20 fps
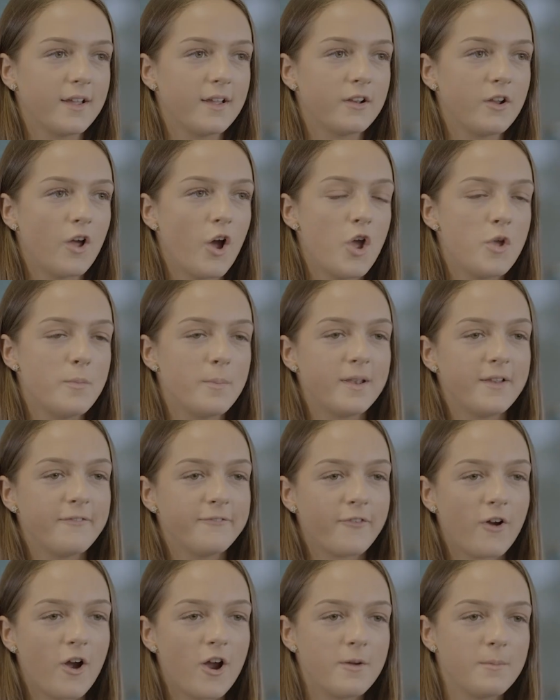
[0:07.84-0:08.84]
an open
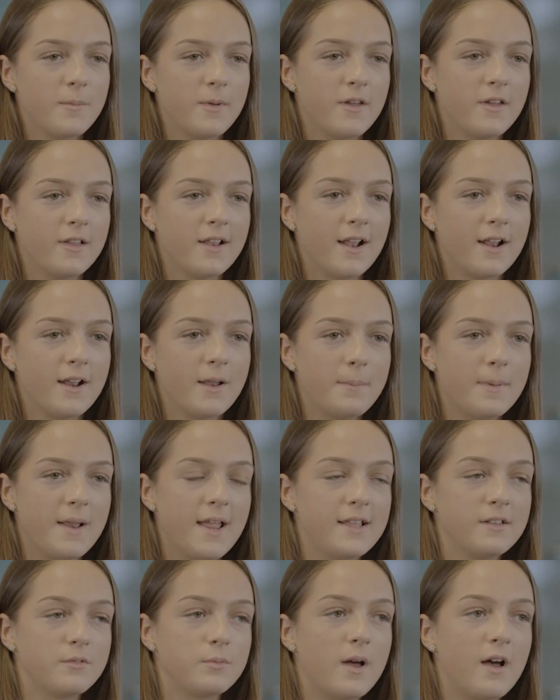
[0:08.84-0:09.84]
environment and a place
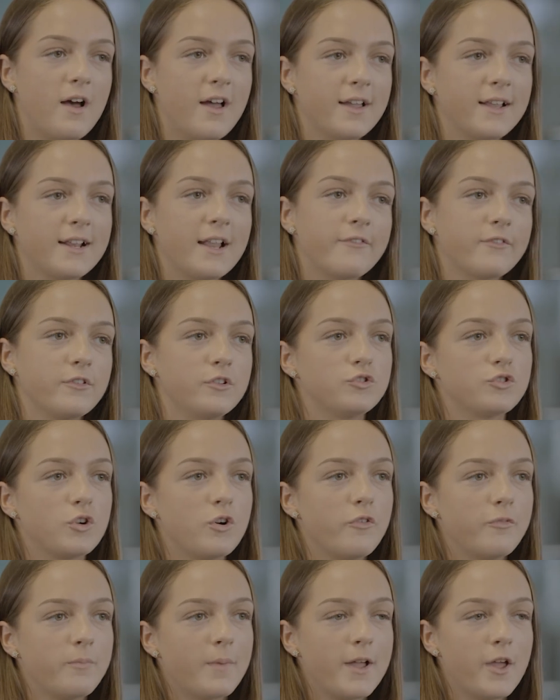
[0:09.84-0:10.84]
where I can have control of
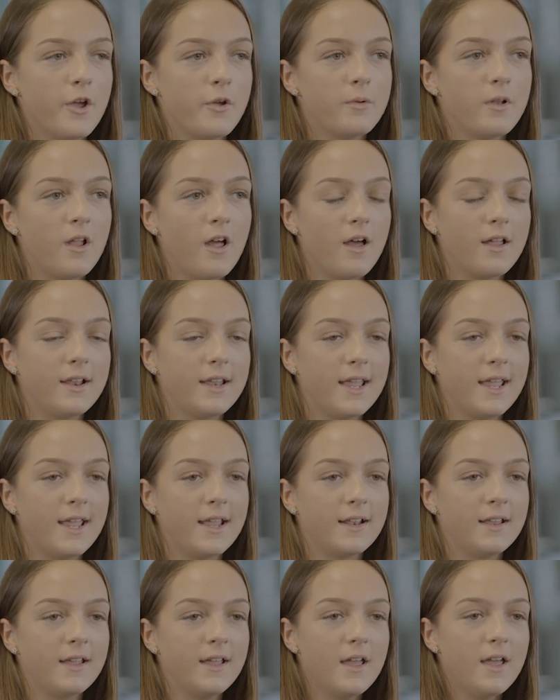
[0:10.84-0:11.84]
my own
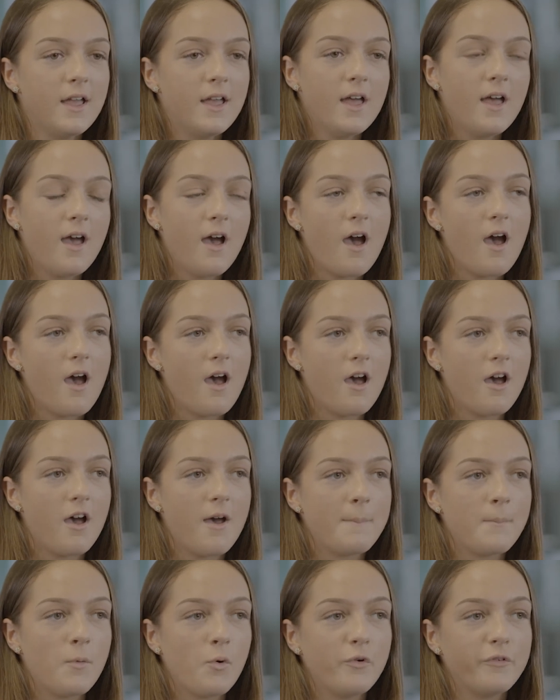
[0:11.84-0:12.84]
learning,
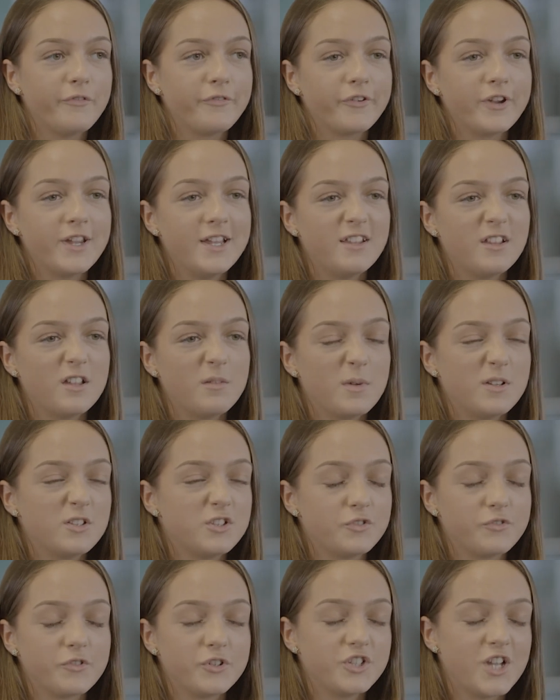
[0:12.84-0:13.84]
more freedom and just for
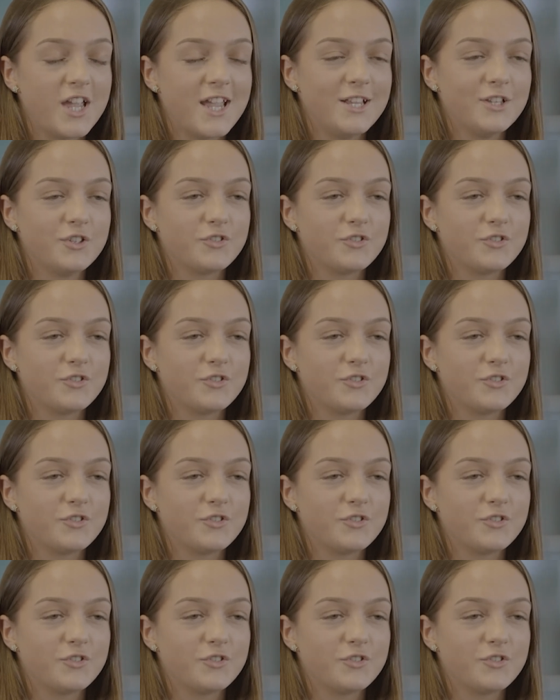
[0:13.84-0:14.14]
change